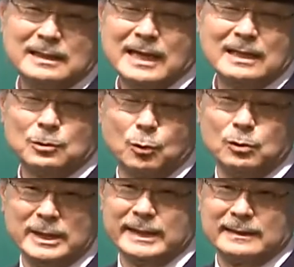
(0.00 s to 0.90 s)
that is
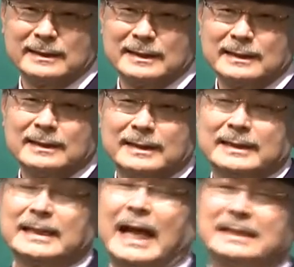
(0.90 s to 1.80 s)
sucked in here
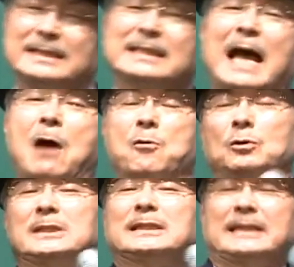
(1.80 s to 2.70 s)
doesn't
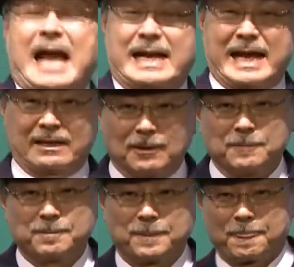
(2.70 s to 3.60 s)
ever cycle out.
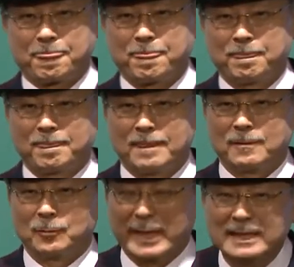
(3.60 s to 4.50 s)

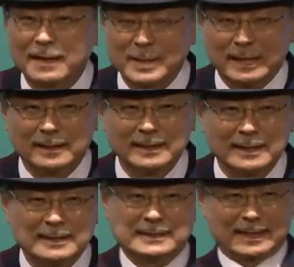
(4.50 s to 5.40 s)
The people in
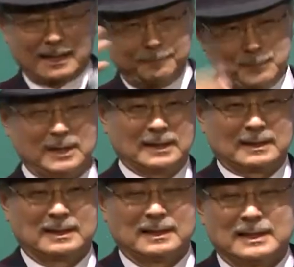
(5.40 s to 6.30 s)
this hub
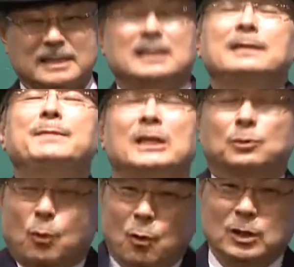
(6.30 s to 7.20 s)
are already
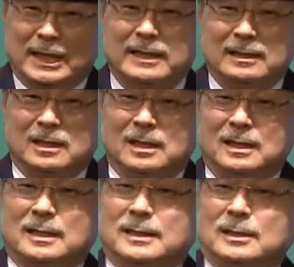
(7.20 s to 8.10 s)
consuming
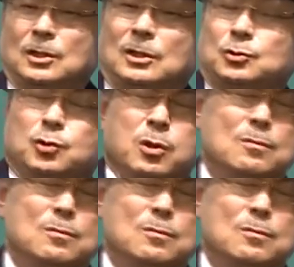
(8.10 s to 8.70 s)
enough.